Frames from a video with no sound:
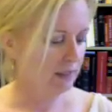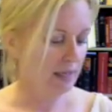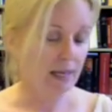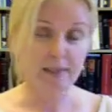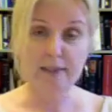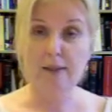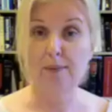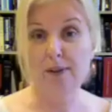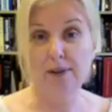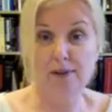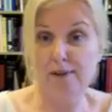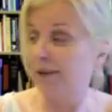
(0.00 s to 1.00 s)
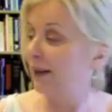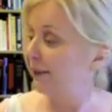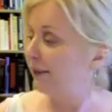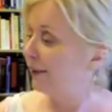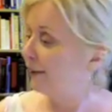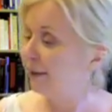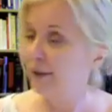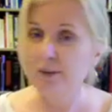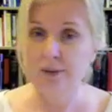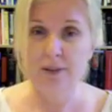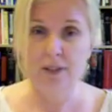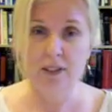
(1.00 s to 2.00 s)
hangs out with her granddaughter and
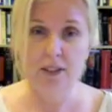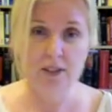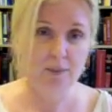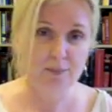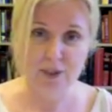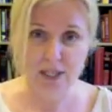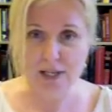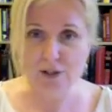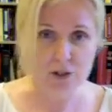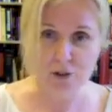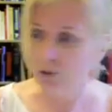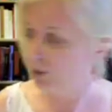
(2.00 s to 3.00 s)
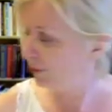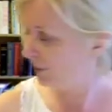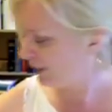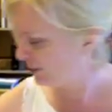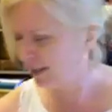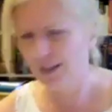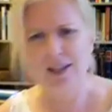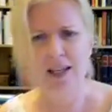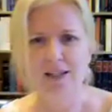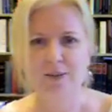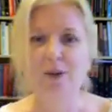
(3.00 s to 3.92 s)
goes and sees some statues and things like that.